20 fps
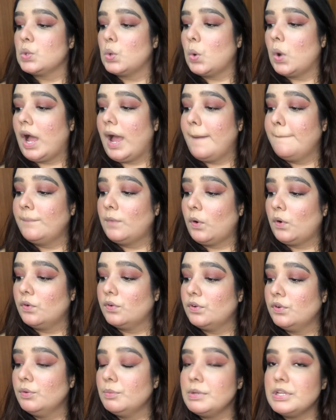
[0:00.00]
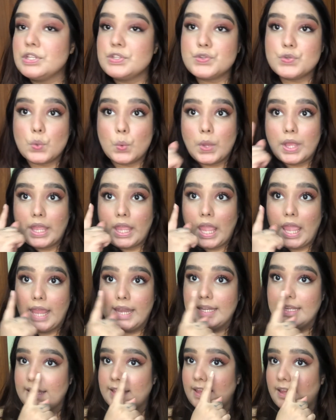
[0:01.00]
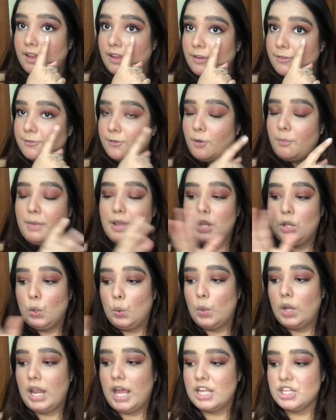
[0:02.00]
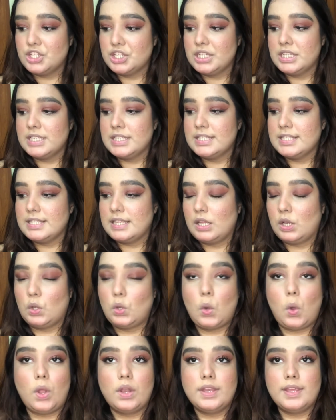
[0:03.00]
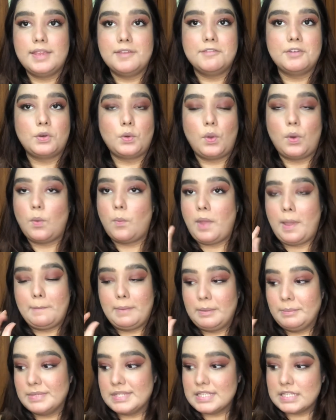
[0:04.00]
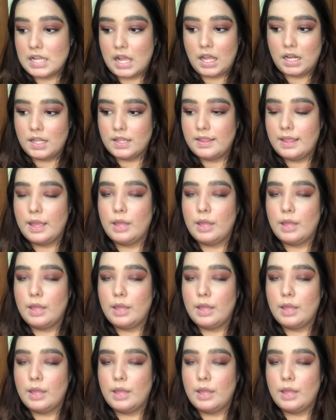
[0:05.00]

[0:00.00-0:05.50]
I'm not going to be doing anything for my lower lashes, not even going to wear my mascara there,